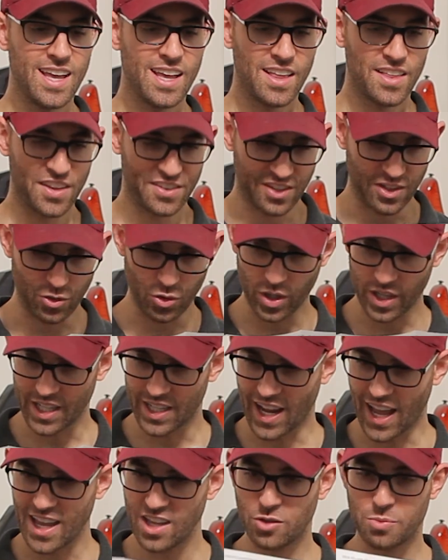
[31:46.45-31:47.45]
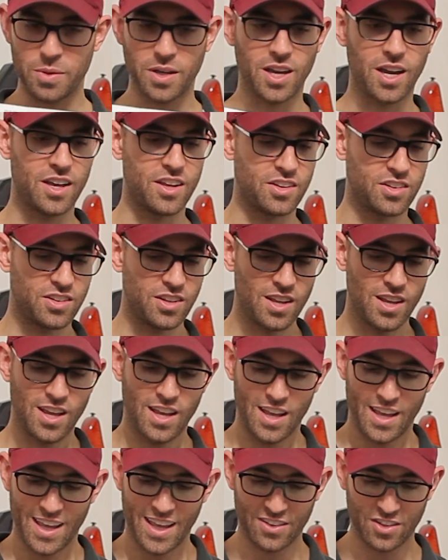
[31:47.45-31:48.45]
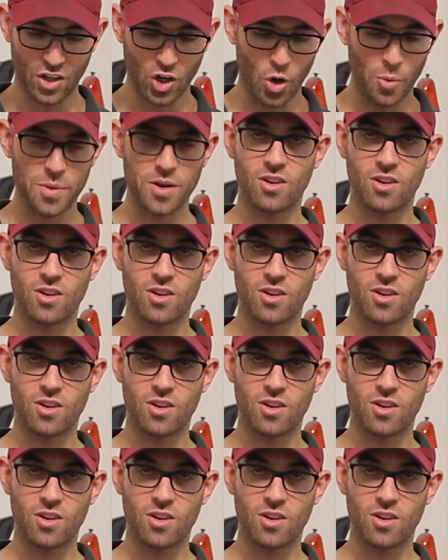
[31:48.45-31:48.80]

This is really nice because it's going to open